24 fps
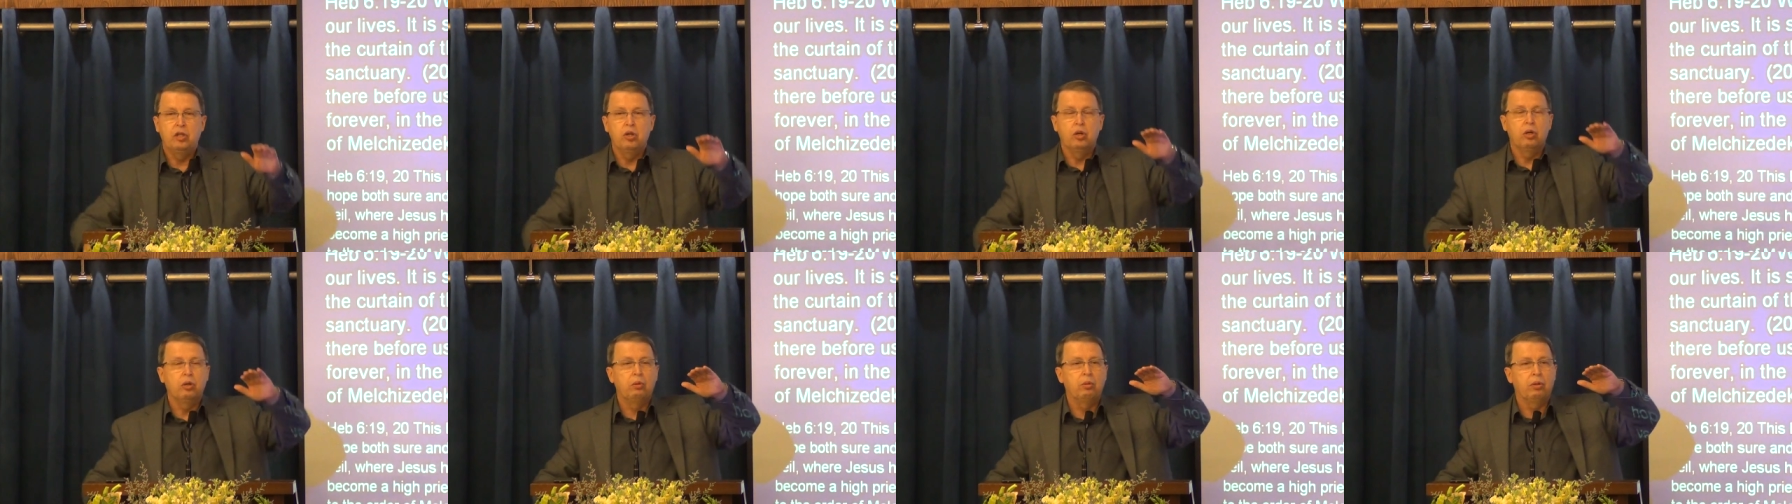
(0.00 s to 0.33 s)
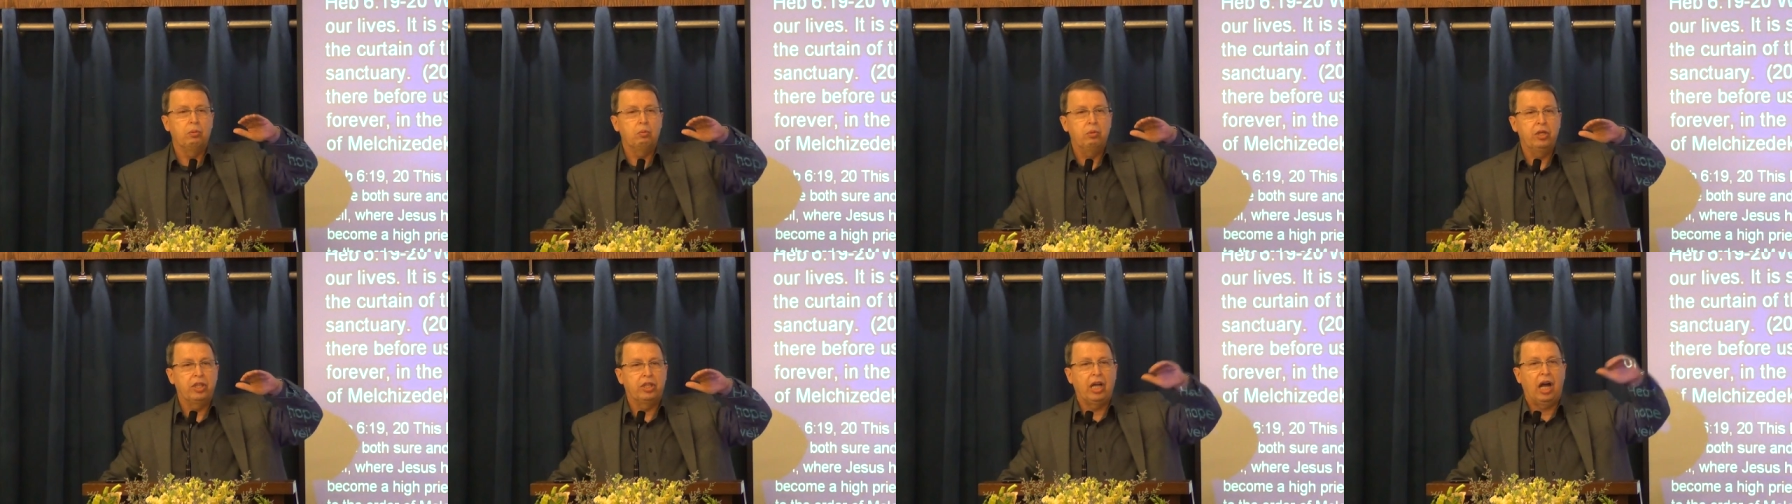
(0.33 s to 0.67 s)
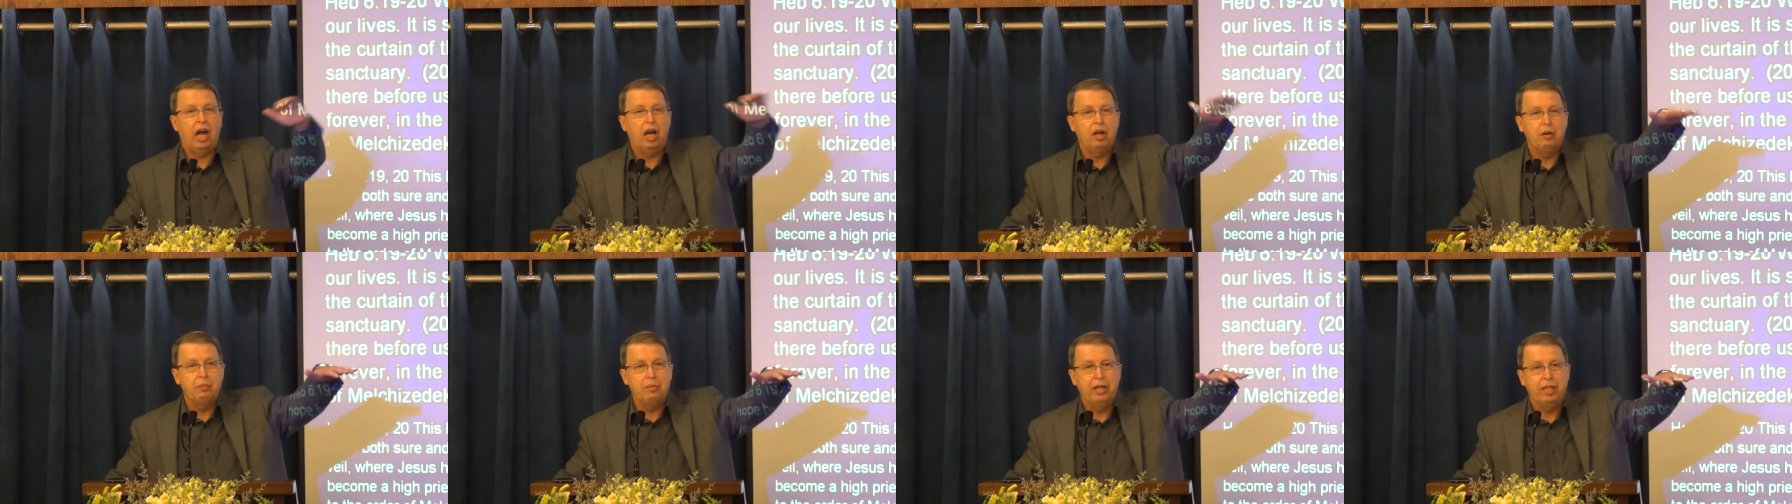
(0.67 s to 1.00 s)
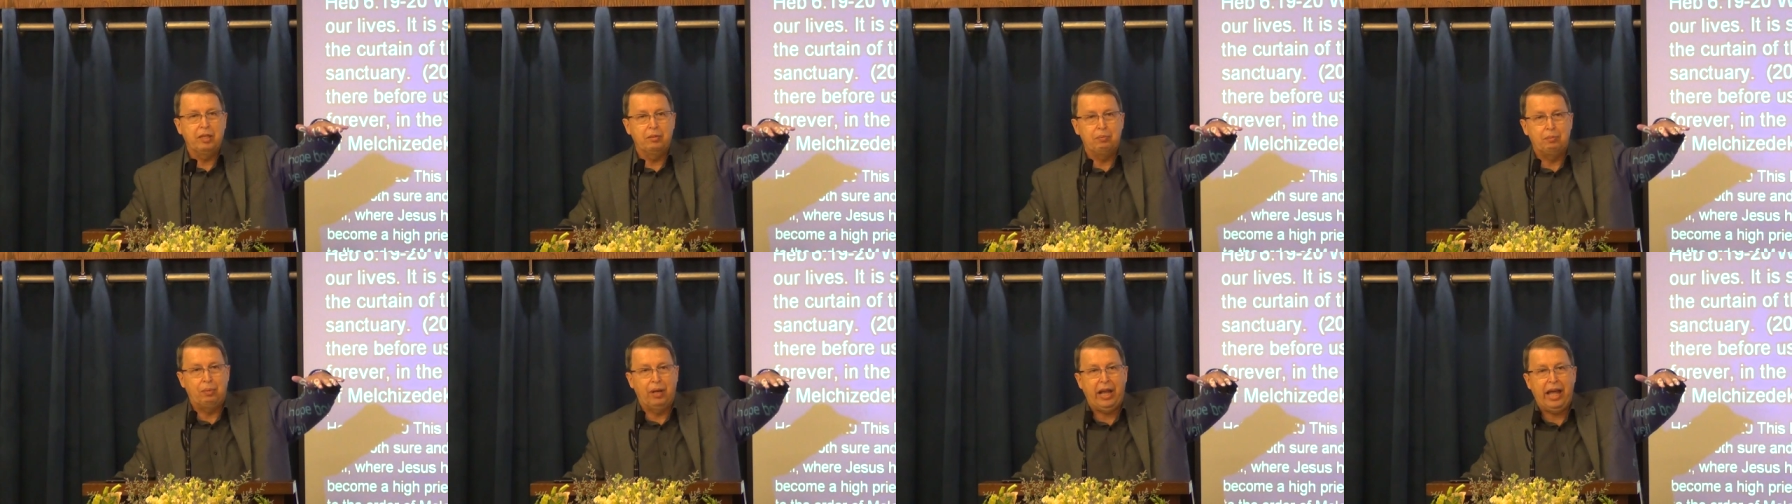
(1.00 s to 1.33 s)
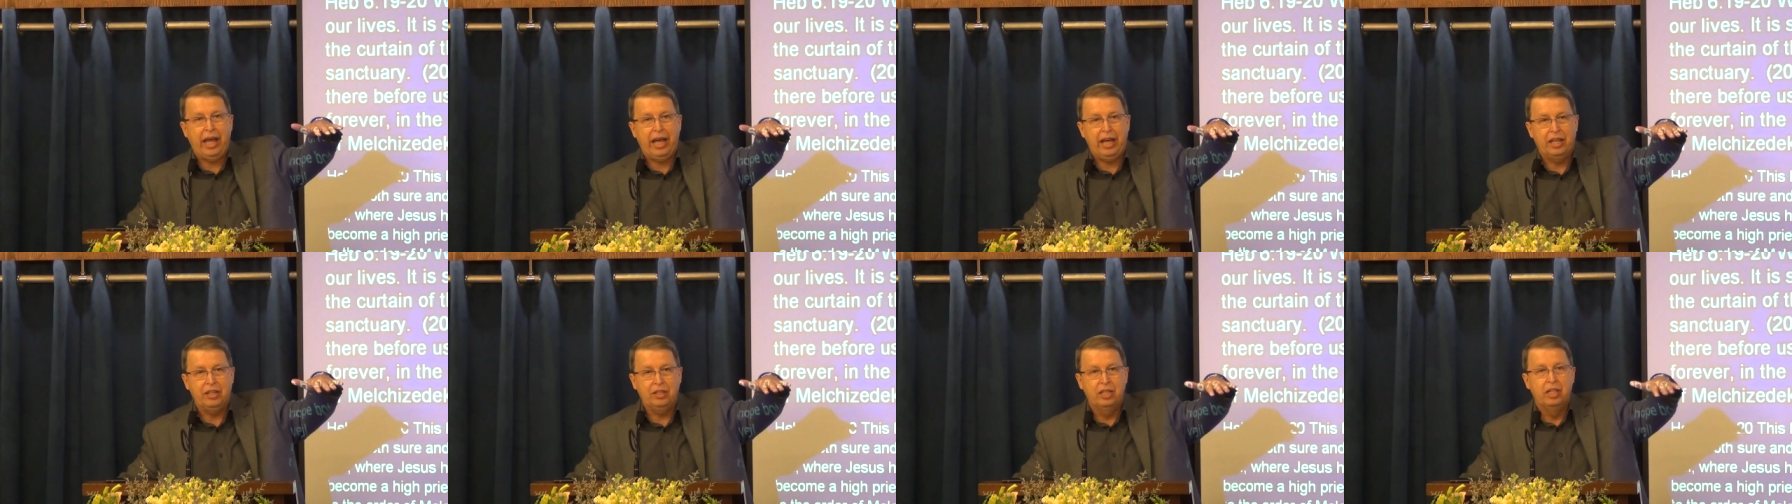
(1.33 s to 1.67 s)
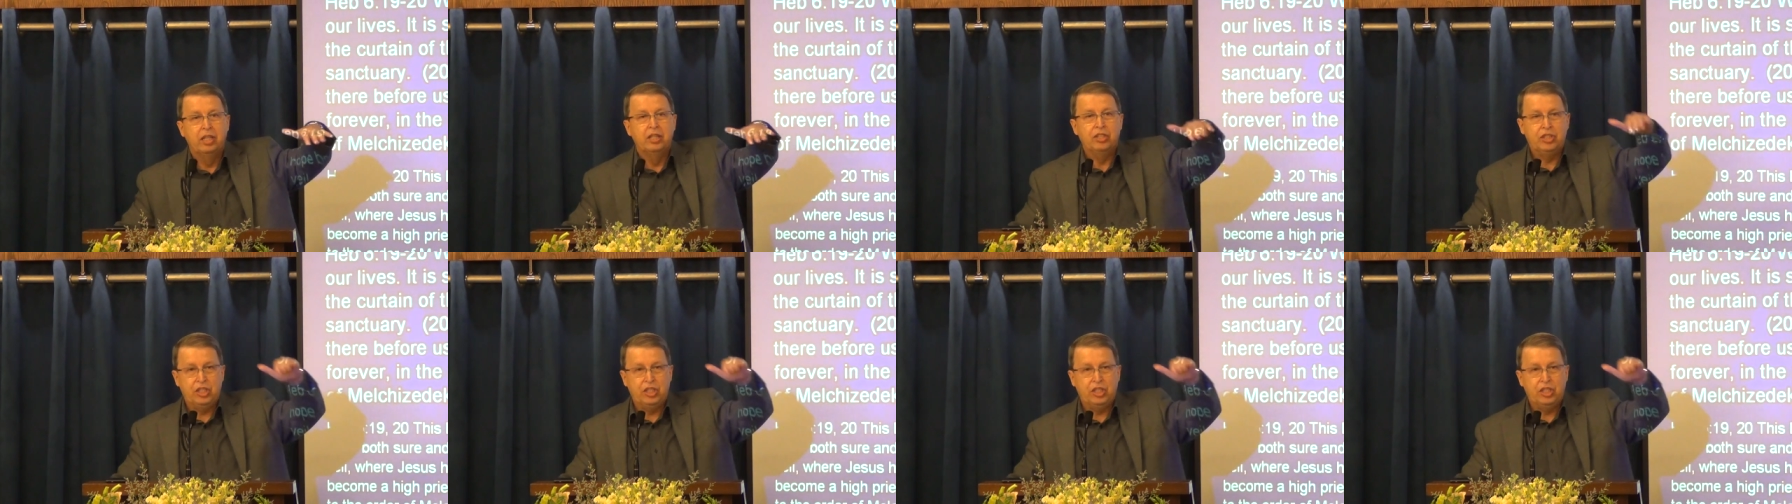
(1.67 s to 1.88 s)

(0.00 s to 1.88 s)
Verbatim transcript: your retirement plan,